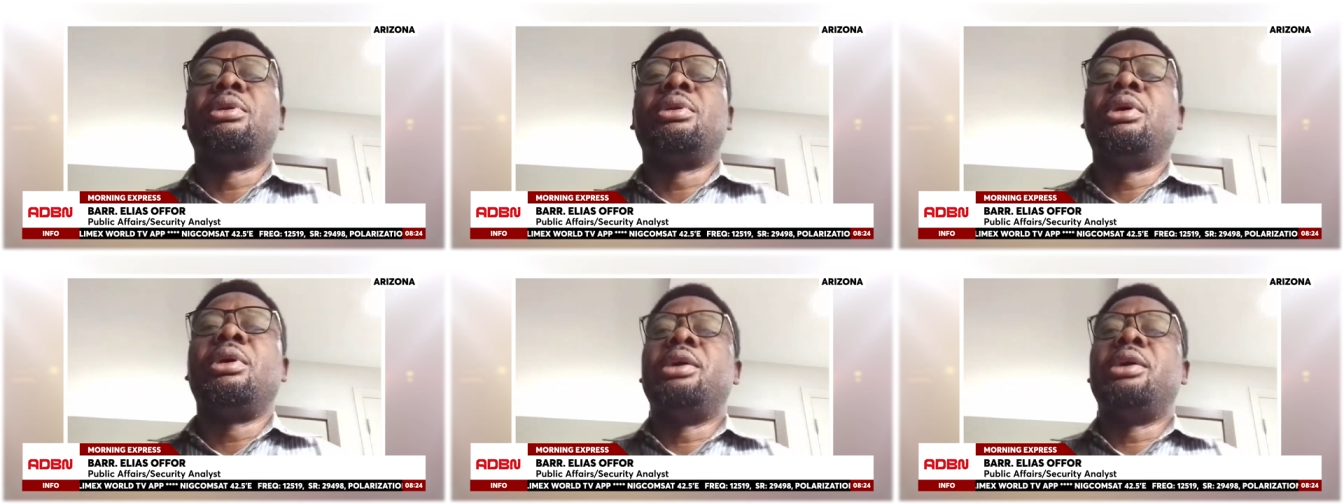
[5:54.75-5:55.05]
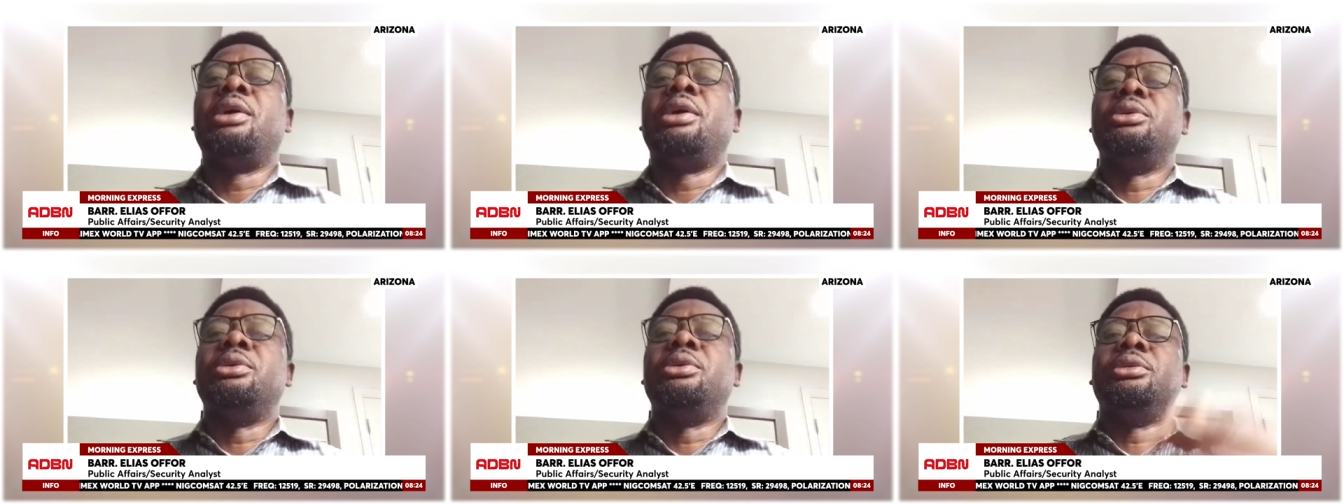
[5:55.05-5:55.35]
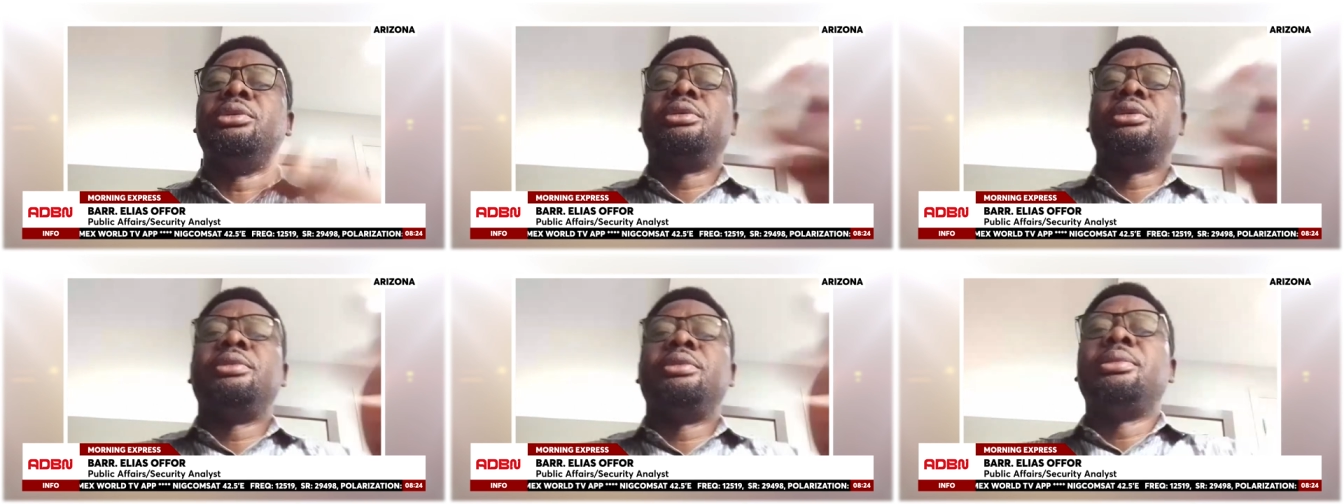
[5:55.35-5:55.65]
could no longer
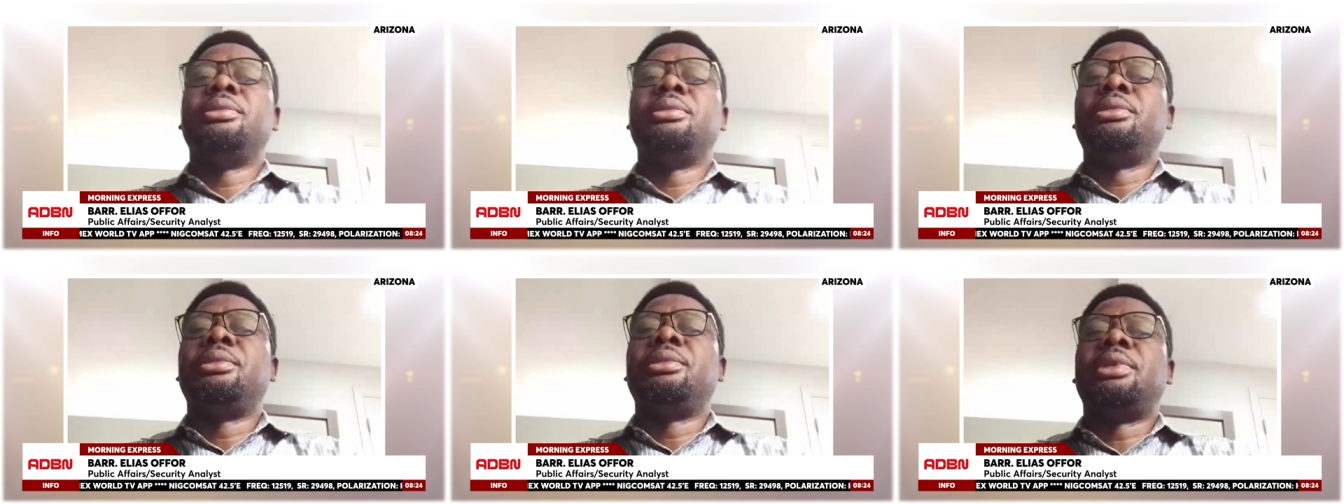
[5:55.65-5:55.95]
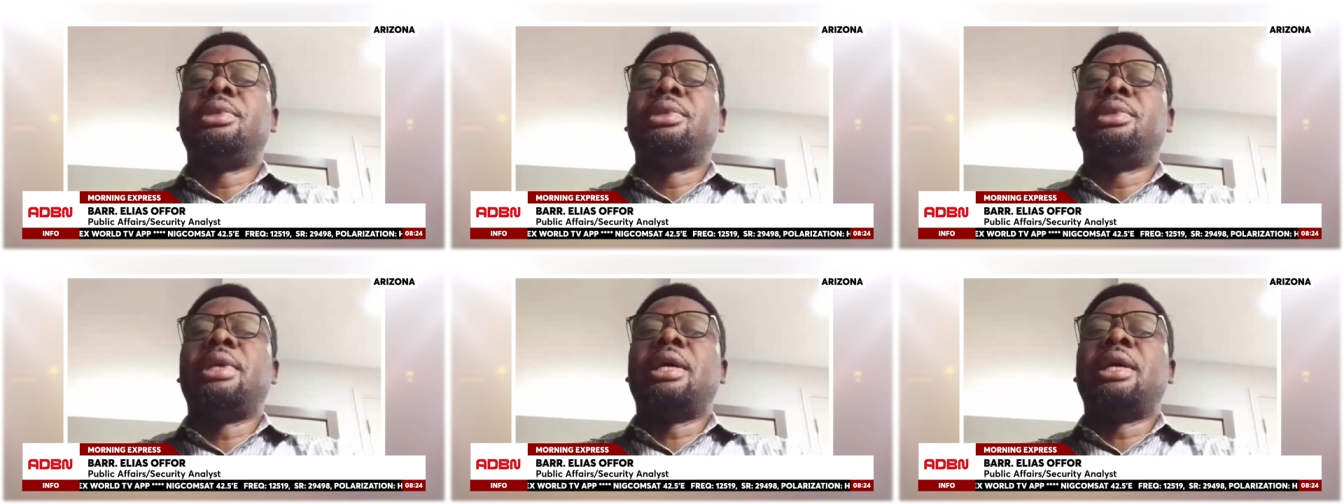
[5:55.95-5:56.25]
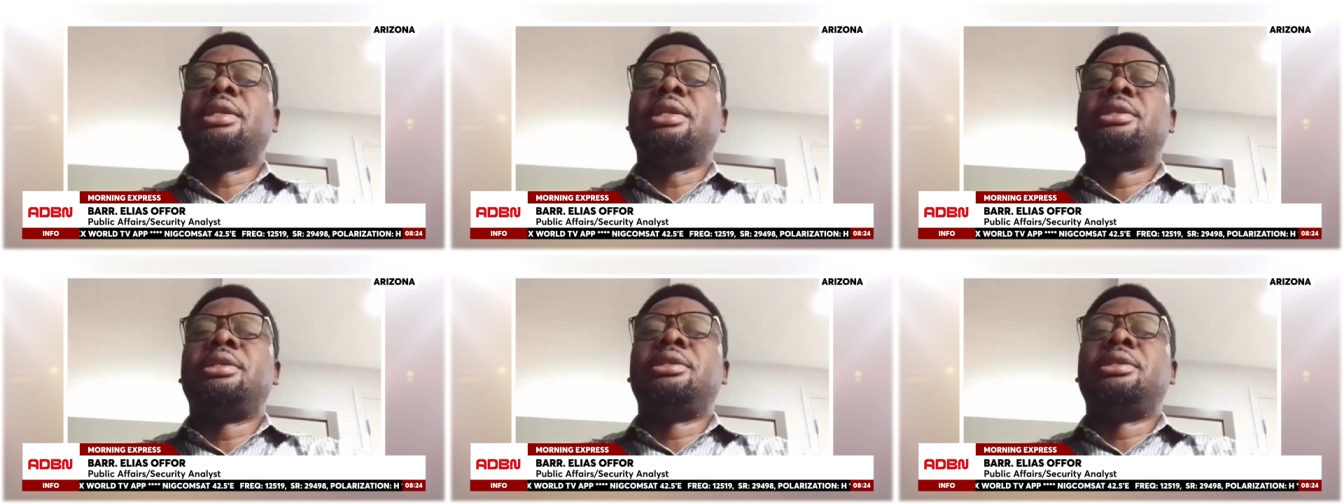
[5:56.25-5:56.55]
hold.
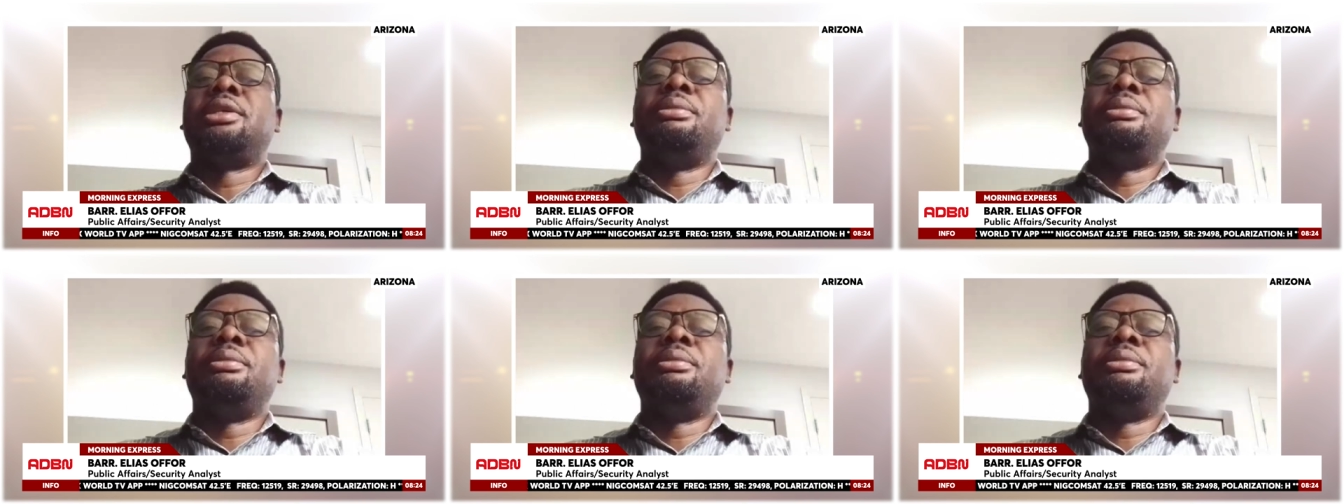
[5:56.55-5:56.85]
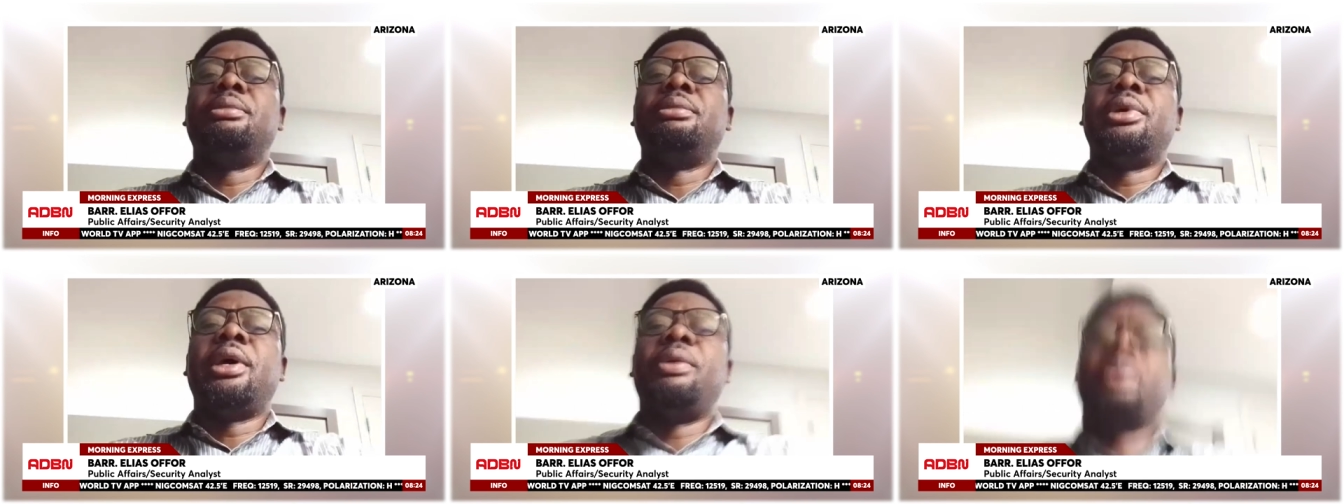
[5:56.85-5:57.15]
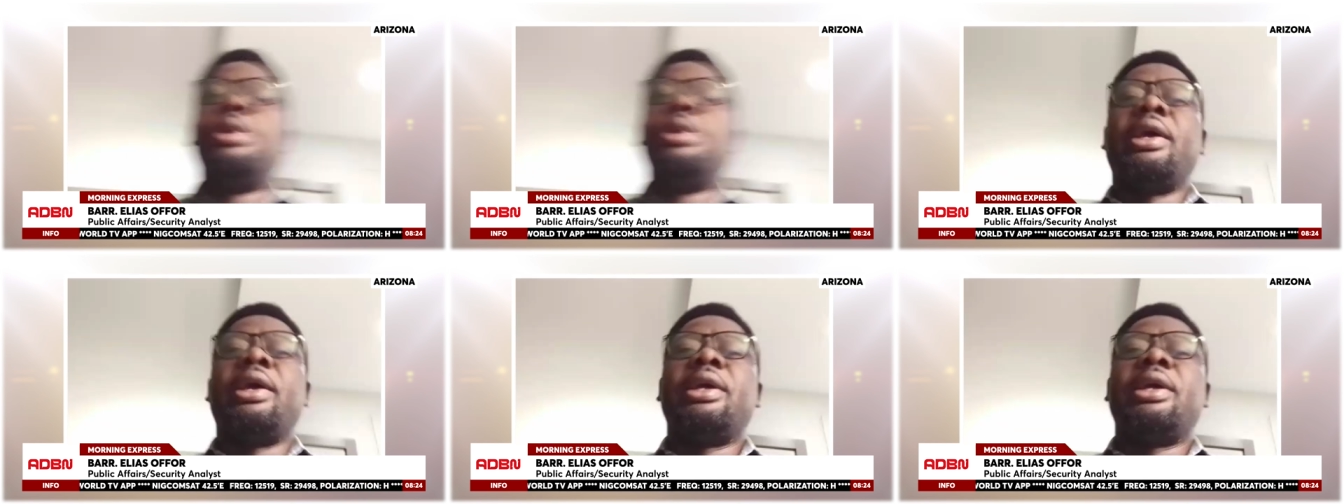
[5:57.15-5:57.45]
That's um,
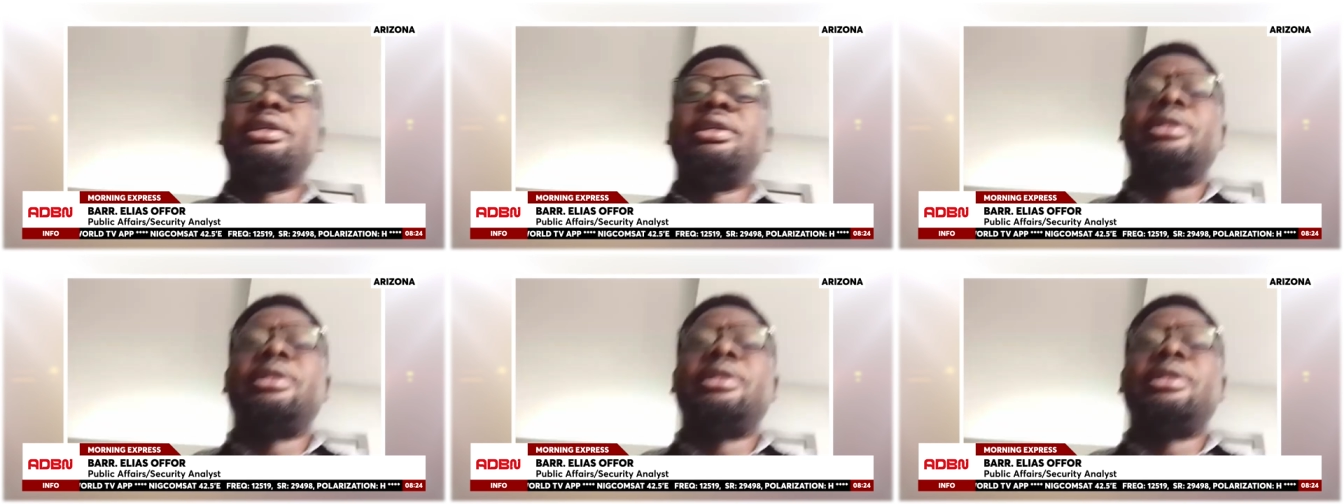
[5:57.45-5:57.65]
what